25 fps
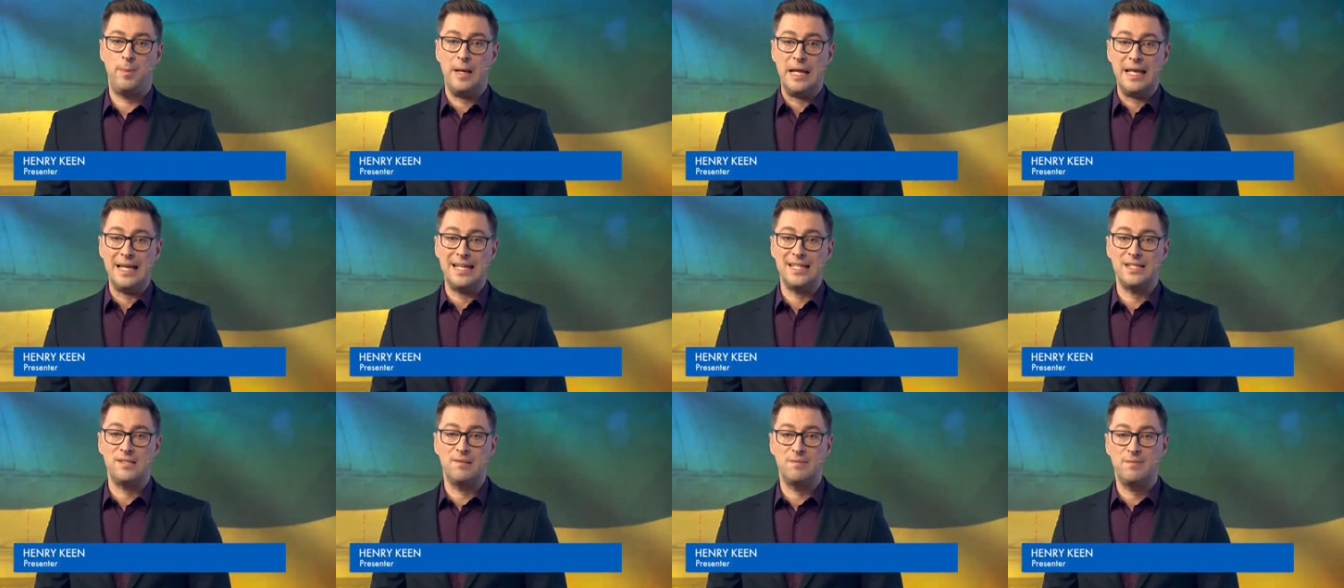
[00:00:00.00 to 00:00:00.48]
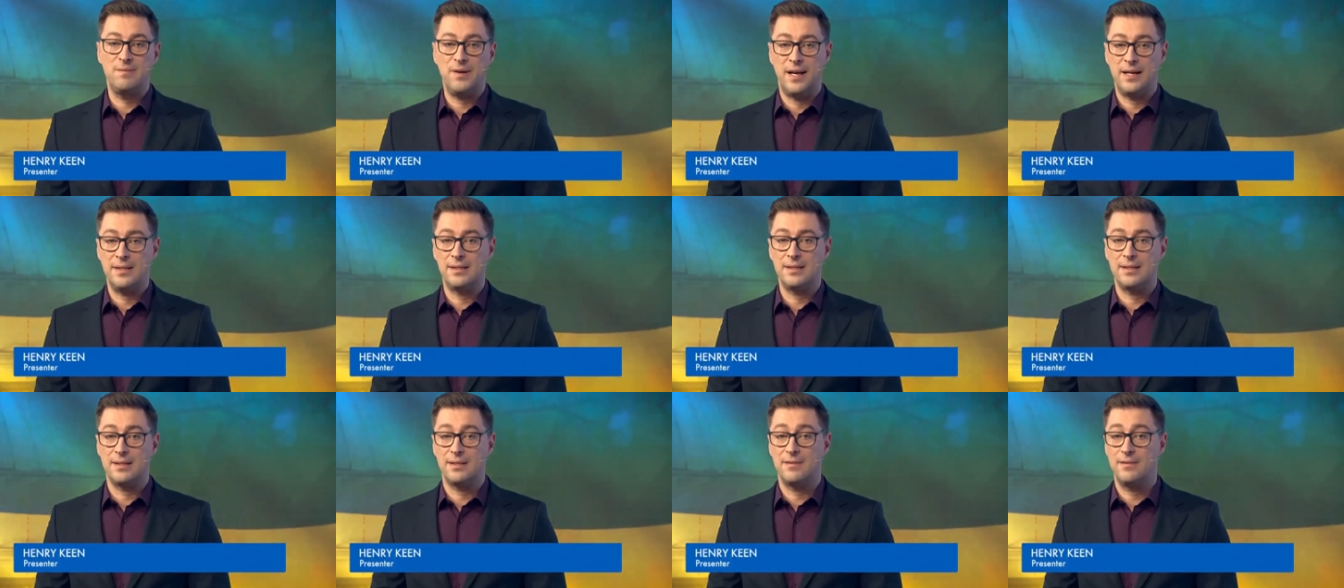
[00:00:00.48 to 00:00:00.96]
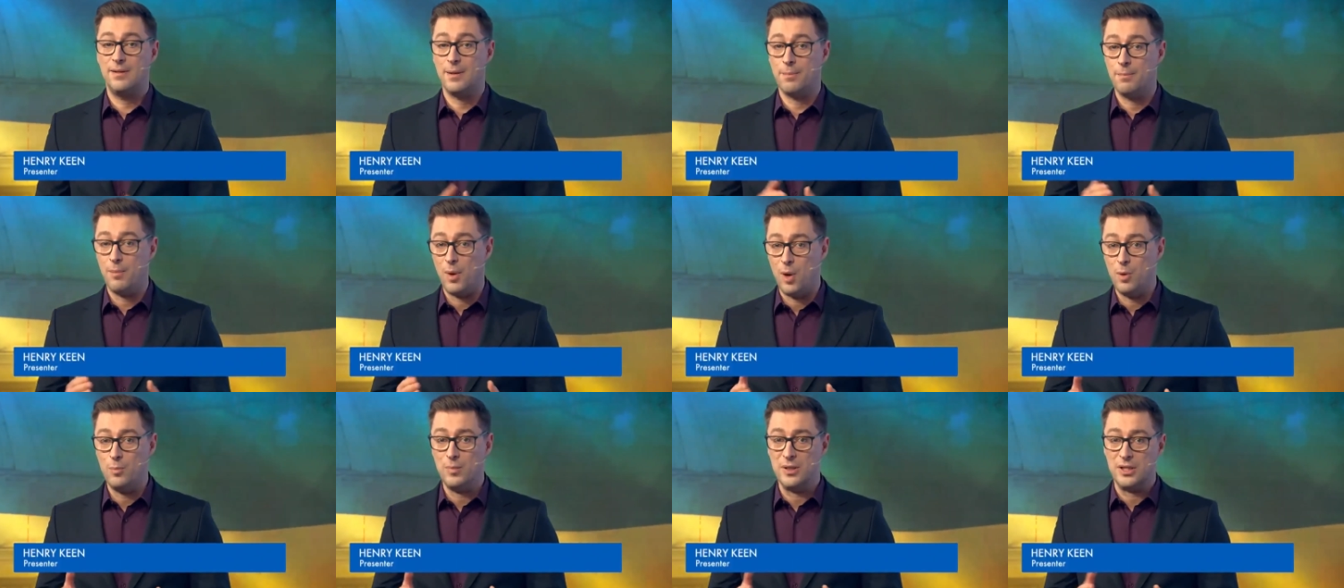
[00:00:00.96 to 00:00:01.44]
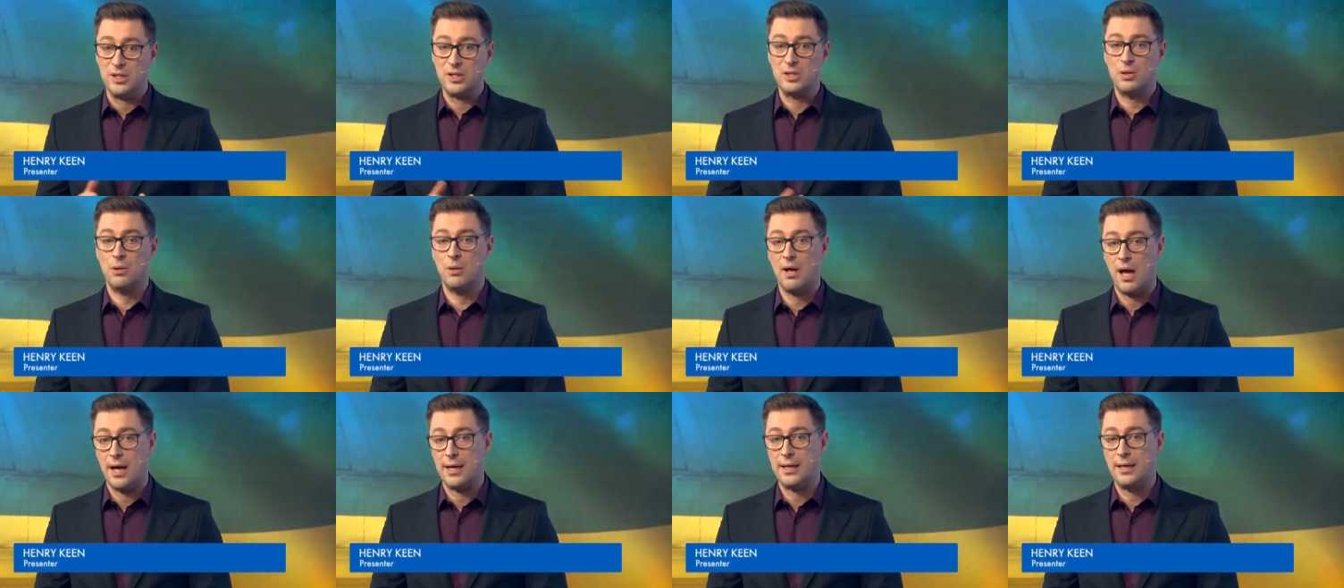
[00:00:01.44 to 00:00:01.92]
Please find the moment
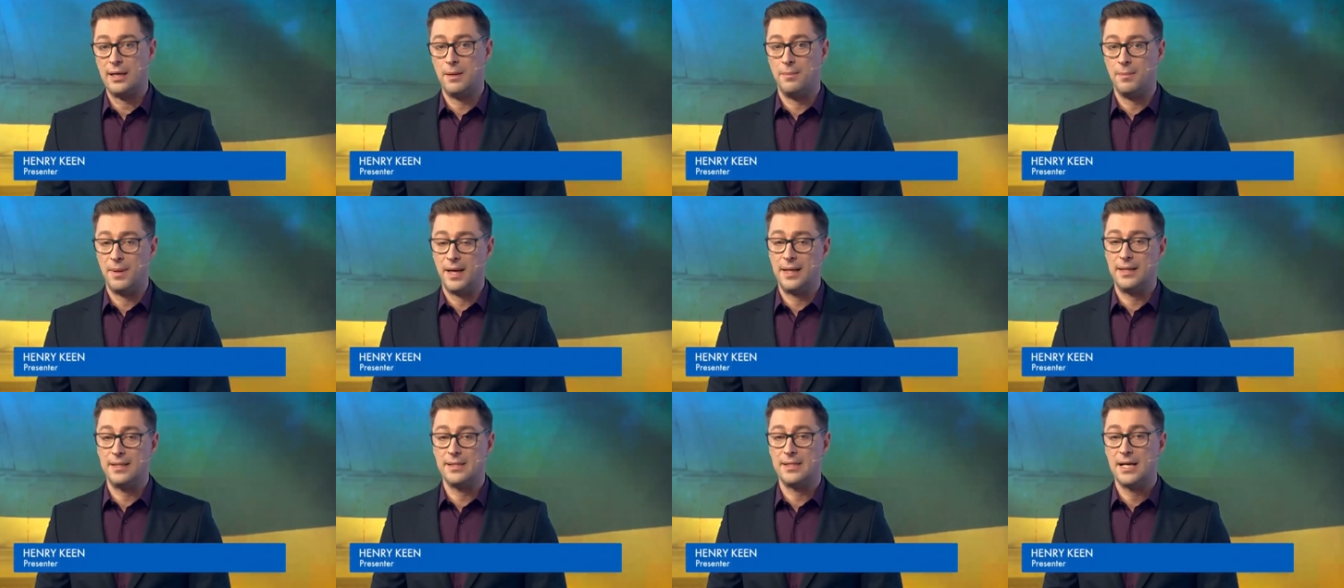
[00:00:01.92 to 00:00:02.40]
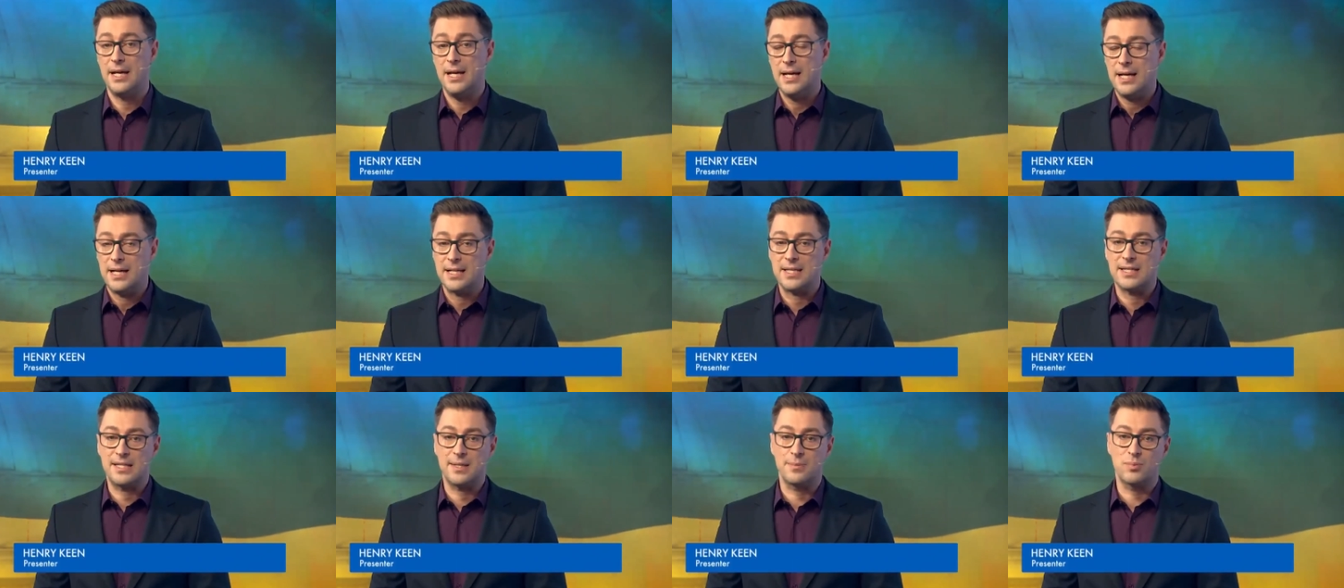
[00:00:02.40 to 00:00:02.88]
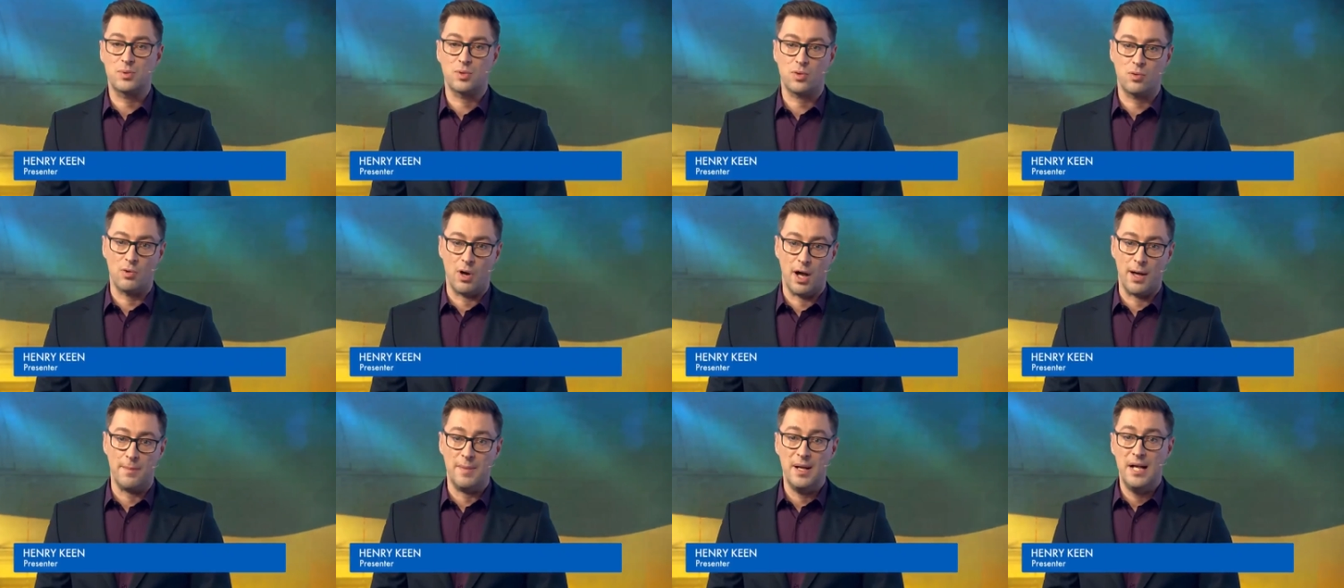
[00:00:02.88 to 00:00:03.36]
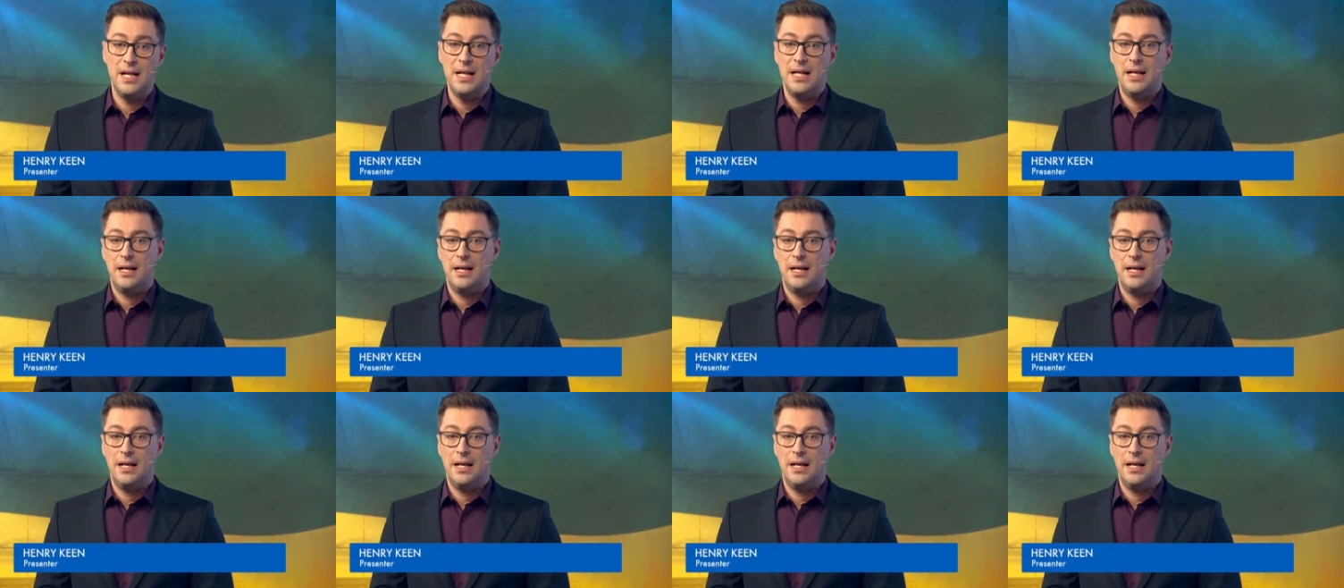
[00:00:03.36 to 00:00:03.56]
to like, comment and subscribe.